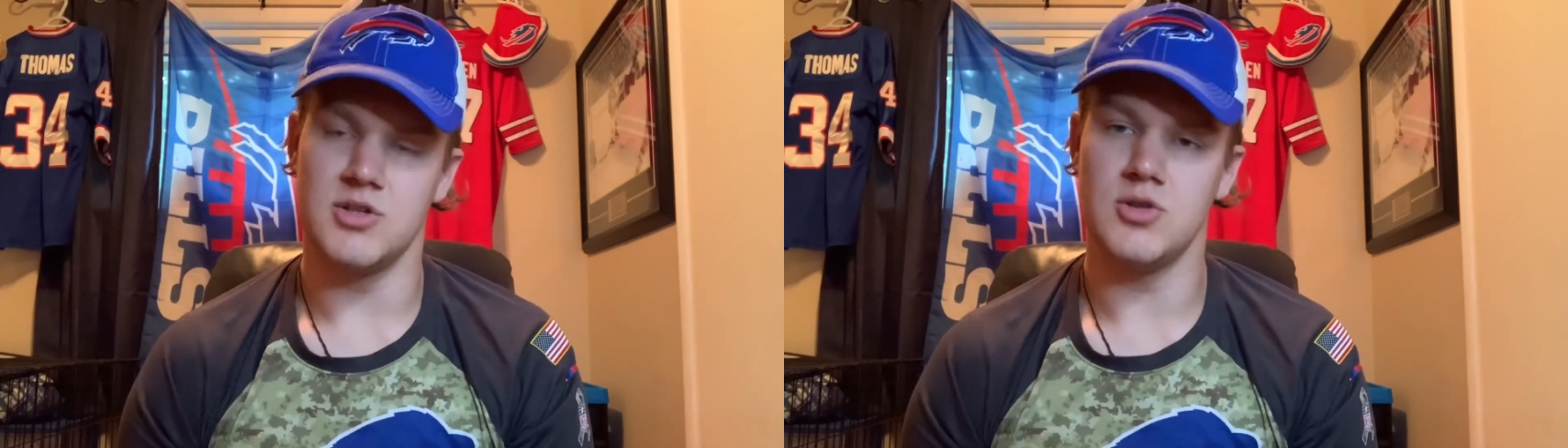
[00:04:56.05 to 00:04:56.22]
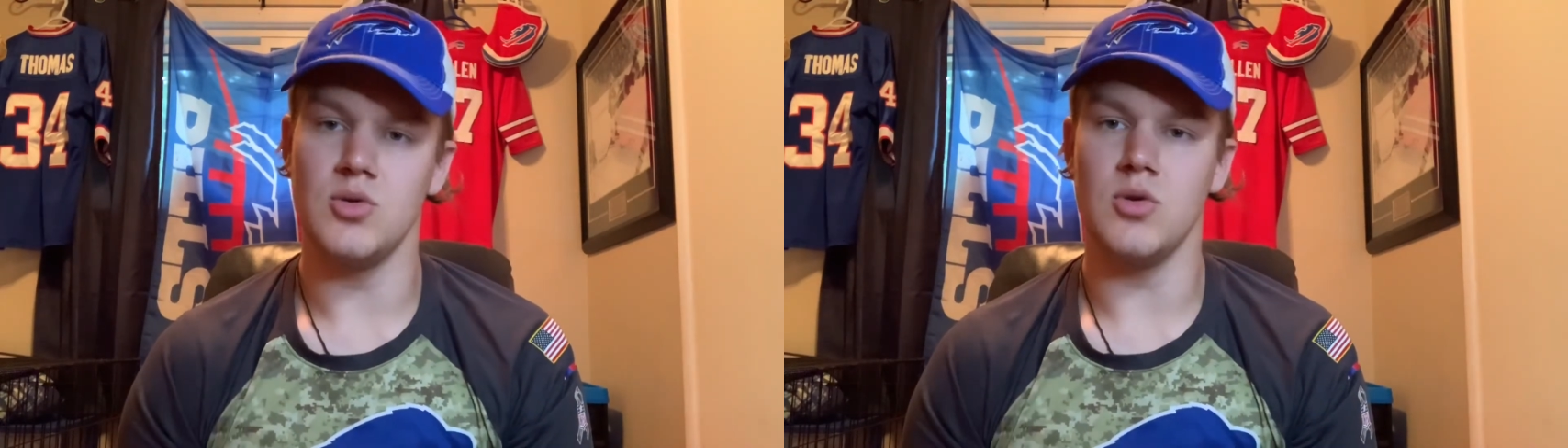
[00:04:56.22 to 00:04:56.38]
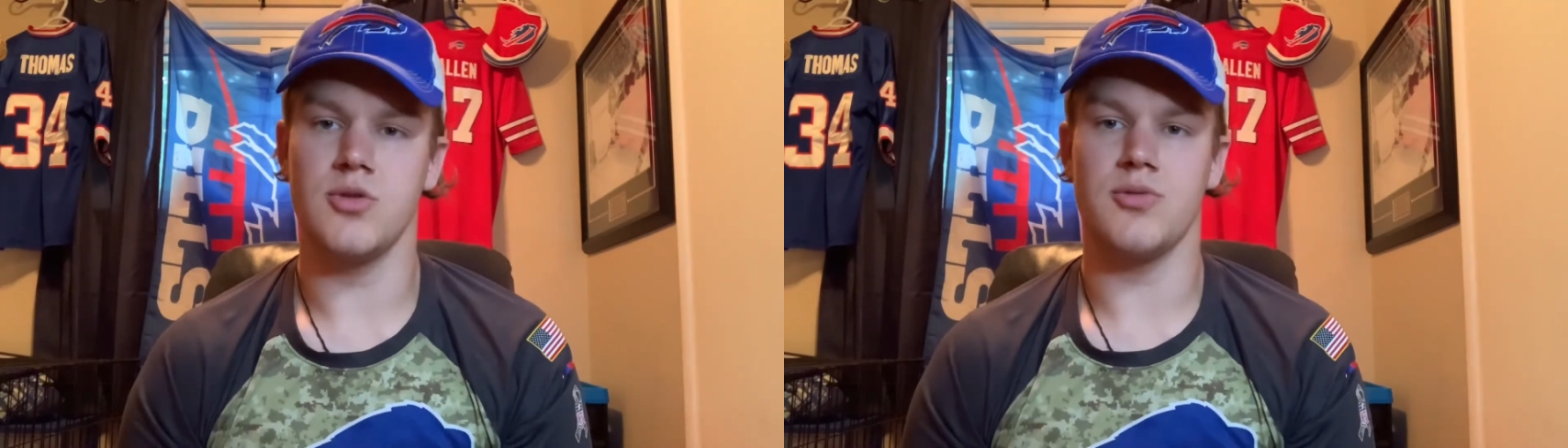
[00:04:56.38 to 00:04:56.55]

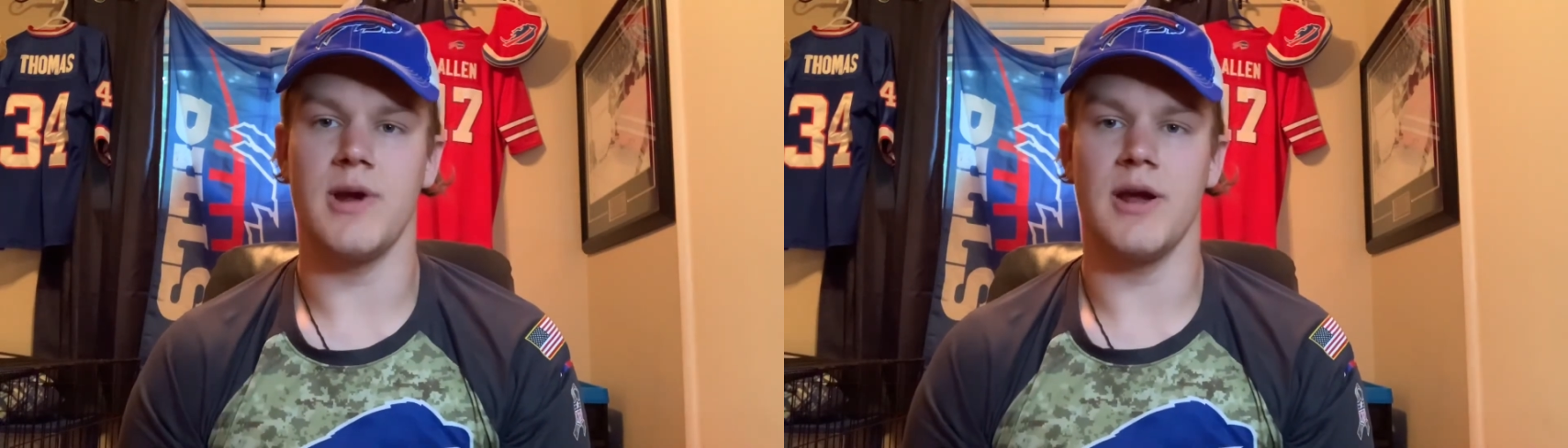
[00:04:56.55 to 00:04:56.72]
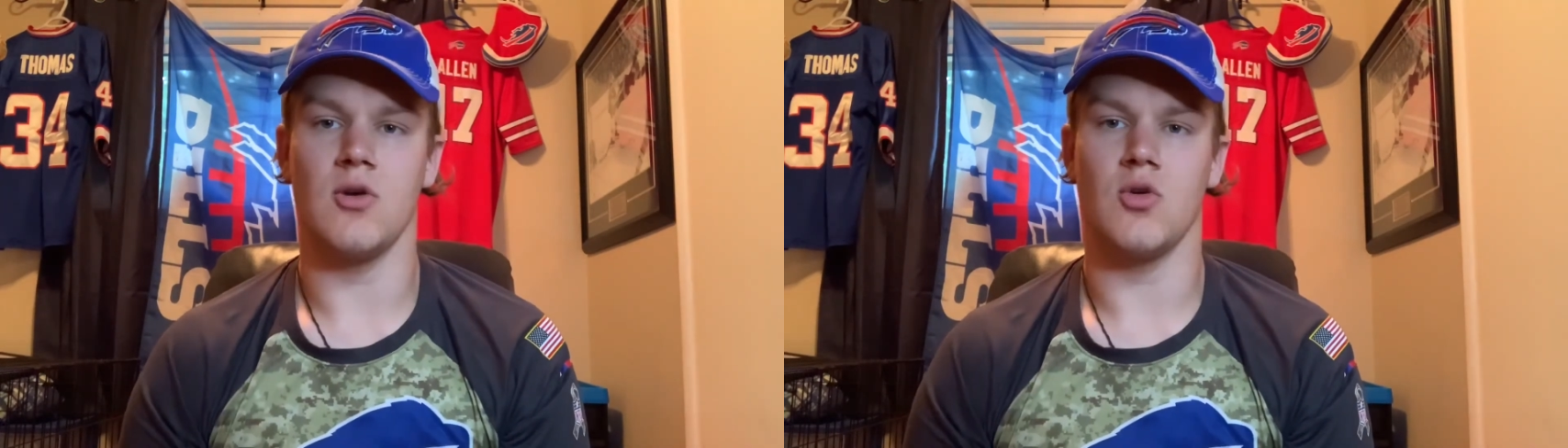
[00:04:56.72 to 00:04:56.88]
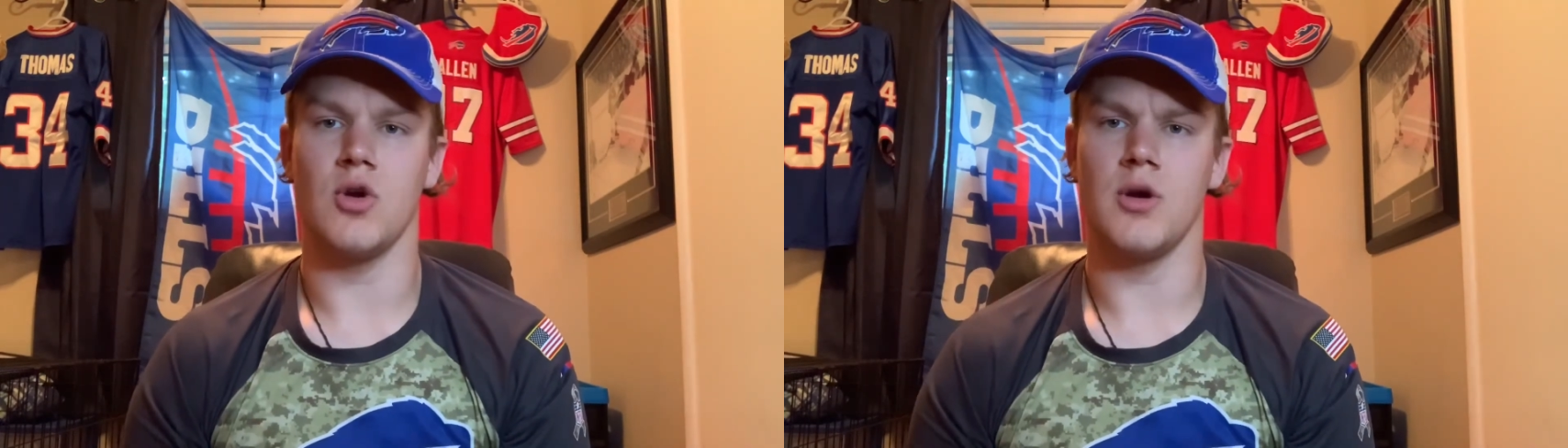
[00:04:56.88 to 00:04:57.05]
dual
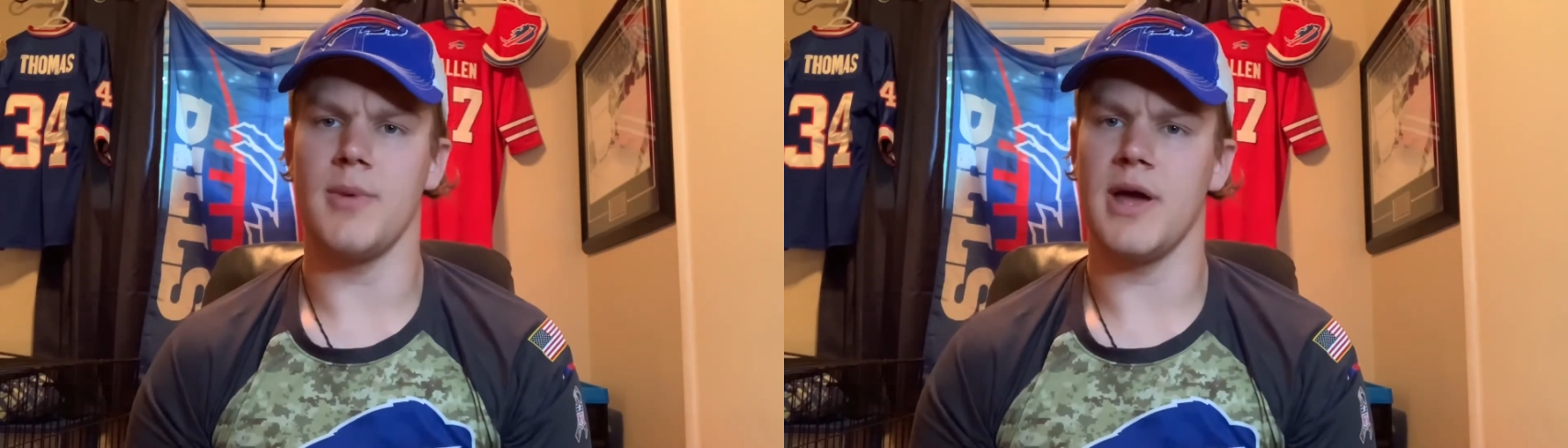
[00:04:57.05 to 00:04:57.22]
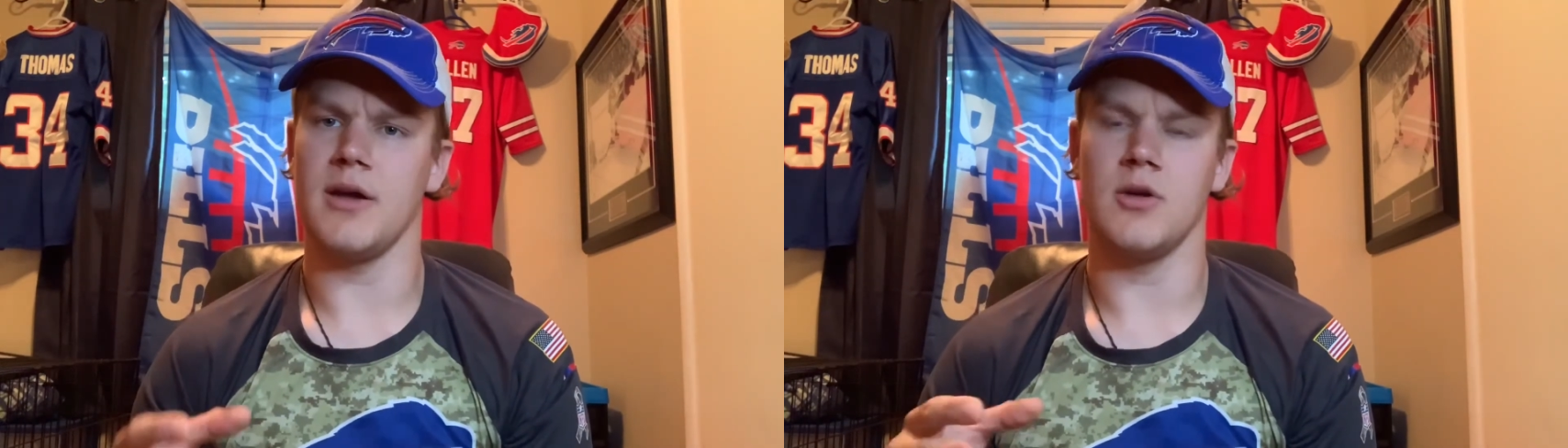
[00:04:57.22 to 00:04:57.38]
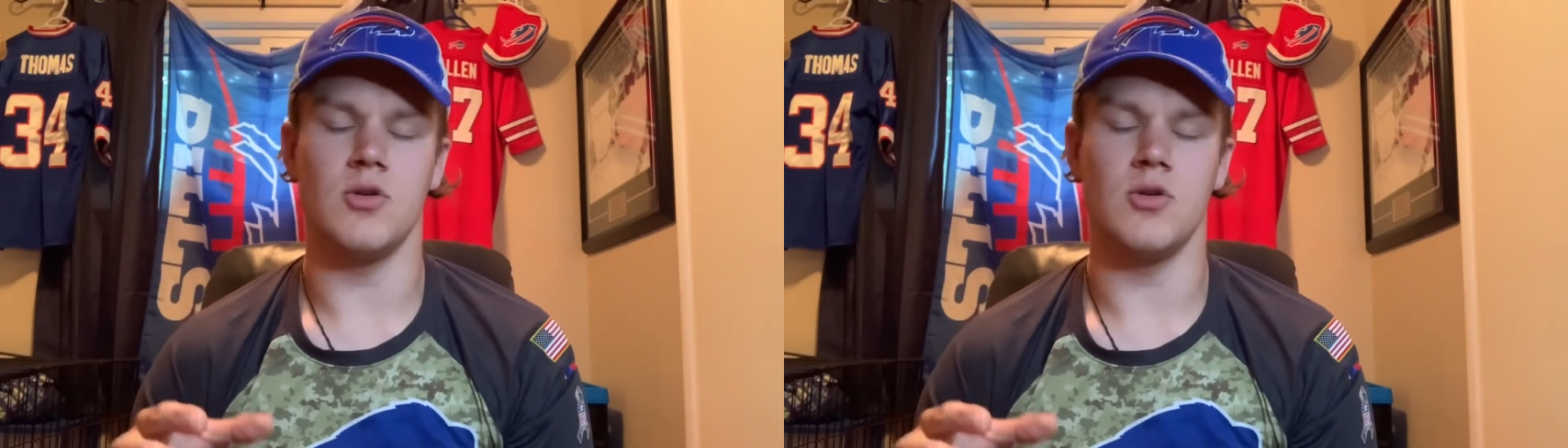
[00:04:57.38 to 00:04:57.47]
threat quarterback